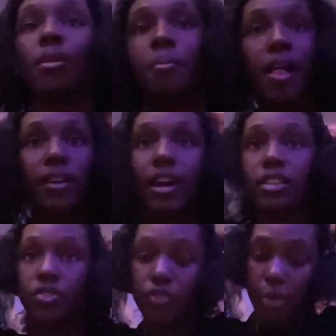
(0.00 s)
to
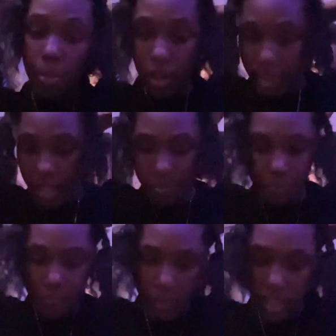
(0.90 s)
Malachi's football game.
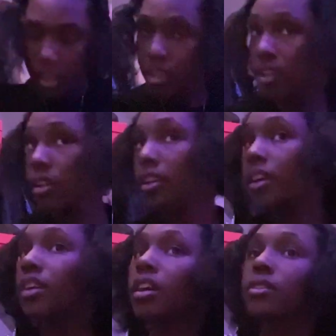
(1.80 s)

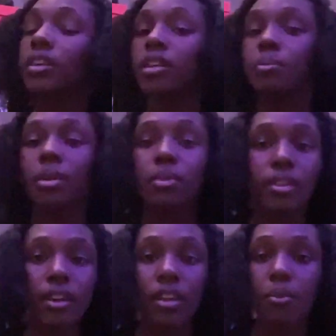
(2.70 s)
Alright, y'all don't care, but I'm gonna
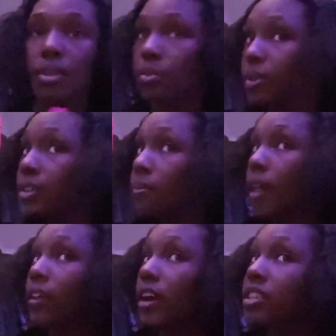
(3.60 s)
tell you anyways. We went to
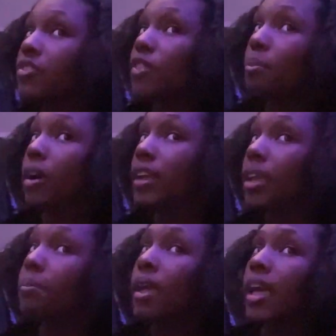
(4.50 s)
Malachi's football
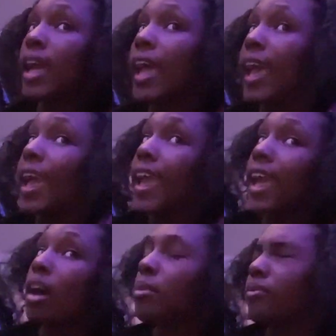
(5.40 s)
game.
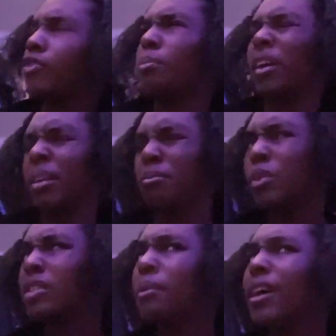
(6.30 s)
I mean, football game. We
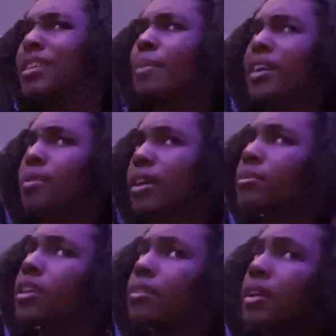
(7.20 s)
went to Malachi's basketball game
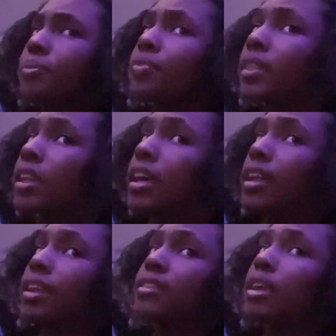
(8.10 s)
today, right?
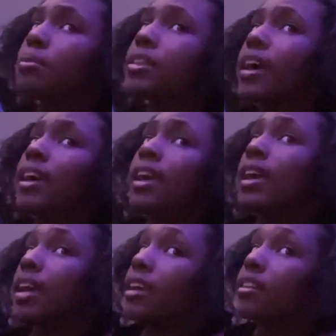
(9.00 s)
And his game was at
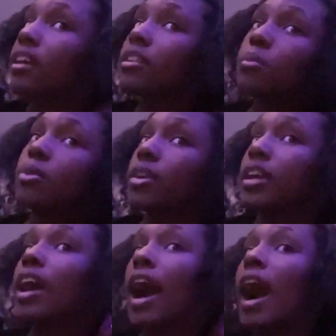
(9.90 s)
8 o'clock in the
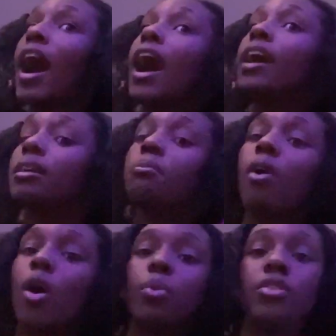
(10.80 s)
morning. I'm
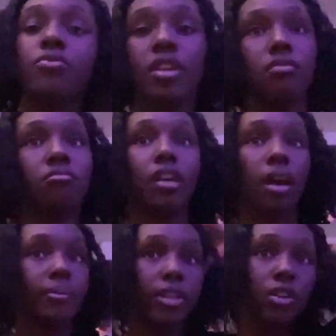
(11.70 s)
always ready. Like,
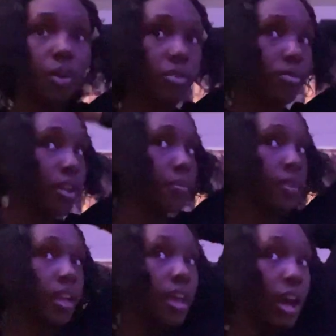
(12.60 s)
I'm literally always ready.
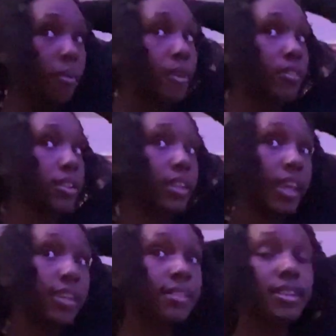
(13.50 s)
I'm never
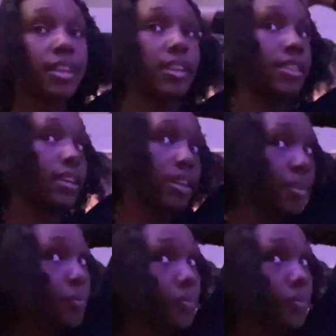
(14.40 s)
late to anything